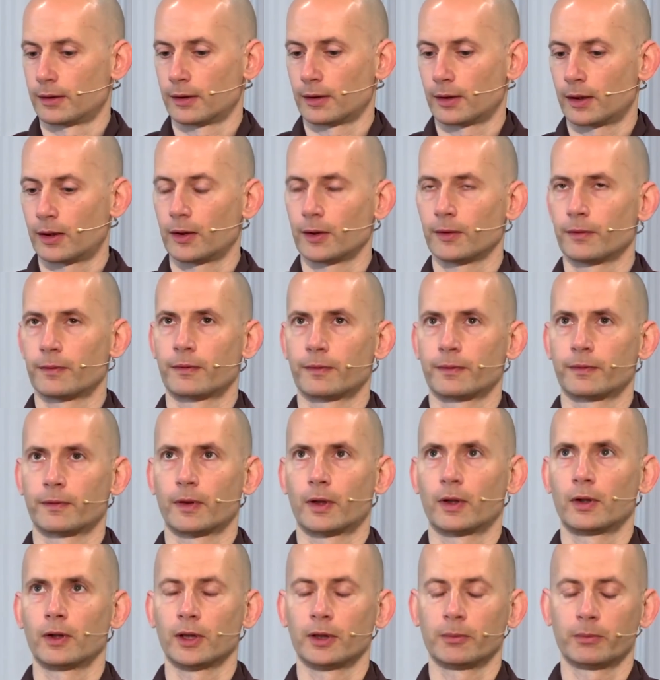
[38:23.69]
Oh, if
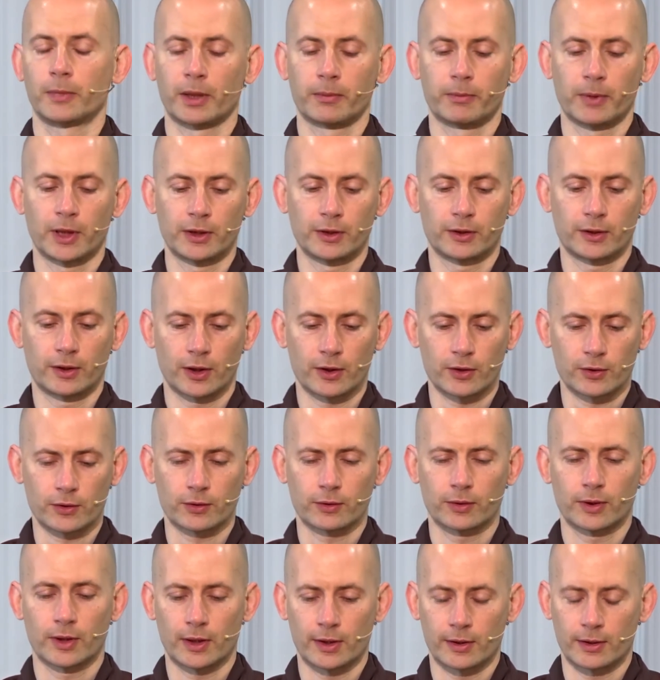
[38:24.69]
only my
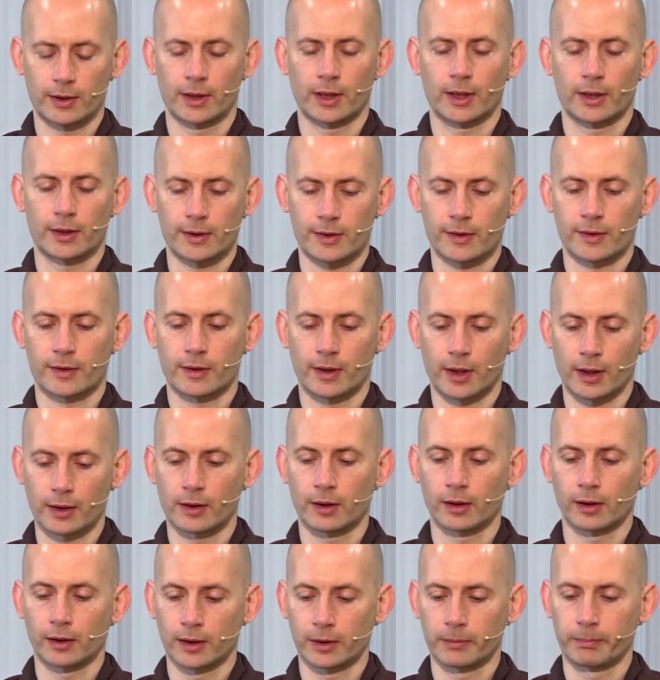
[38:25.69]
meditation they get
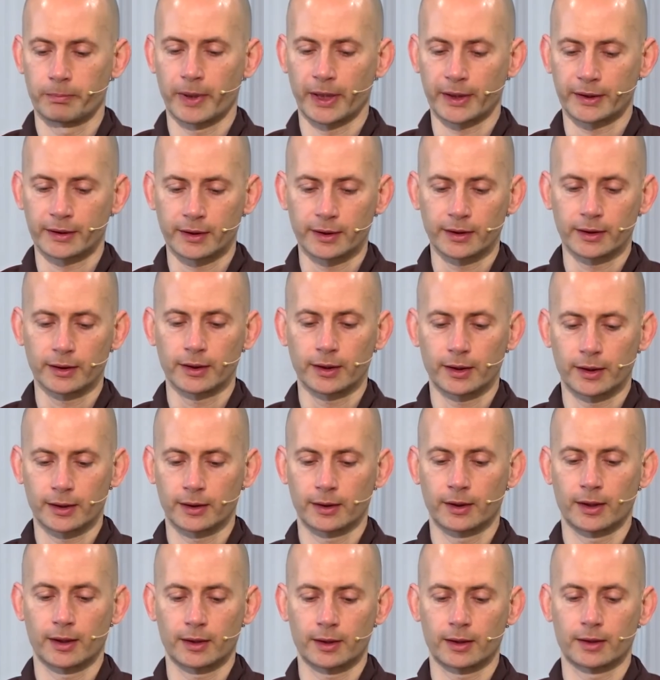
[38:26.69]
steadily better,
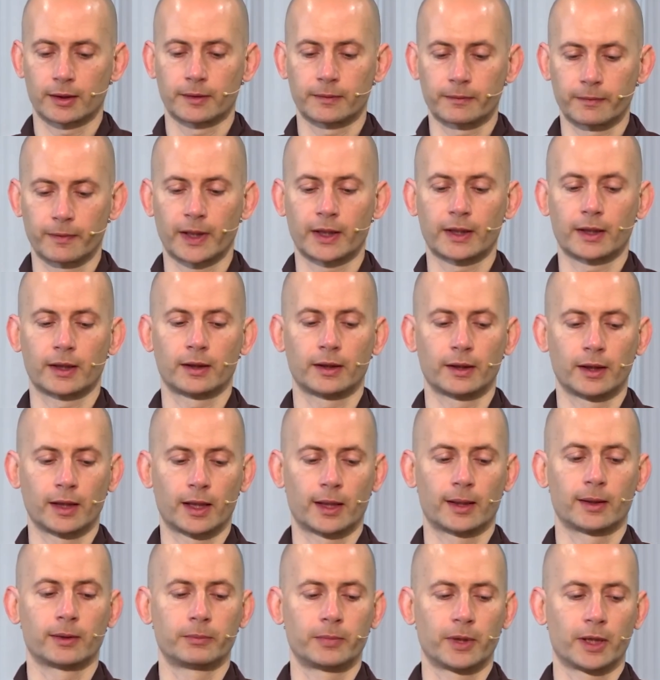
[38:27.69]
and then finally
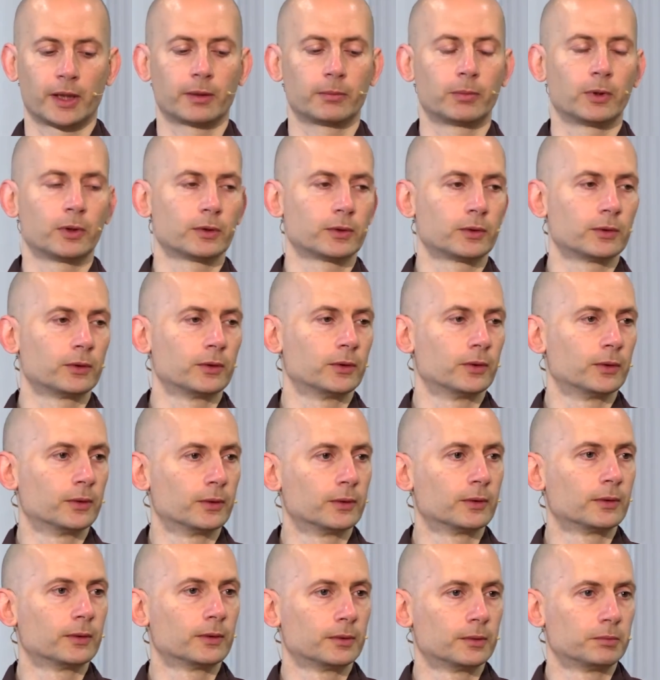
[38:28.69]
I'll be able to
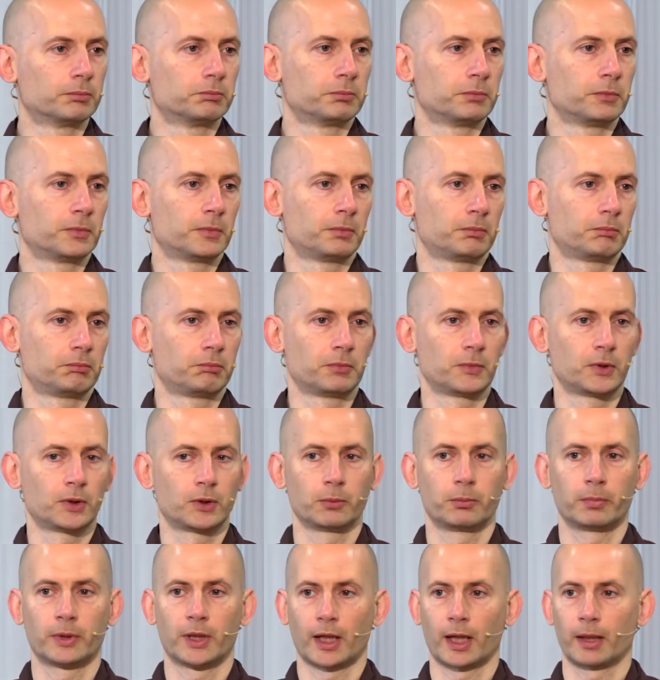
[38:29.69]

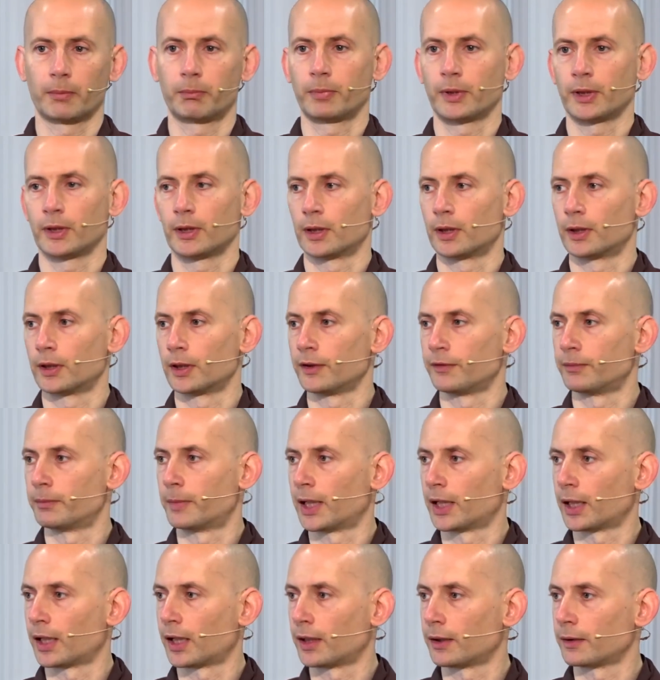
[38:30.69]
be happy and live
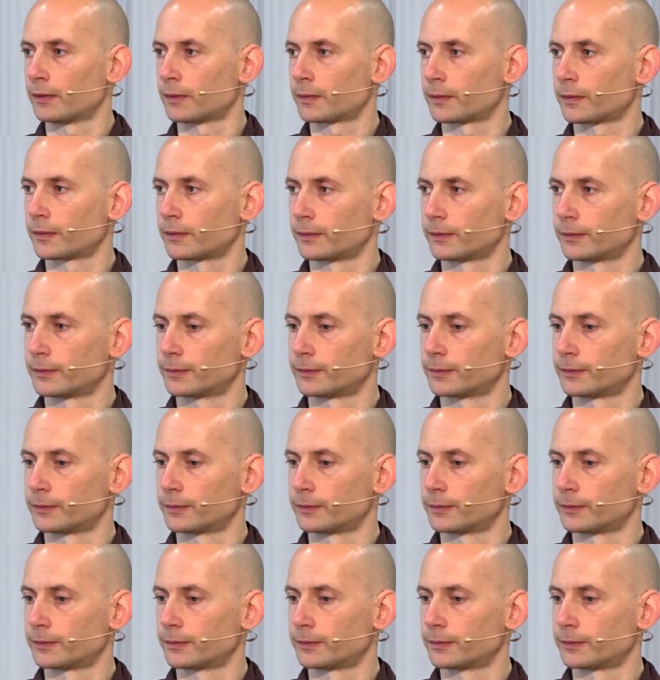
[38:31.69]
my life.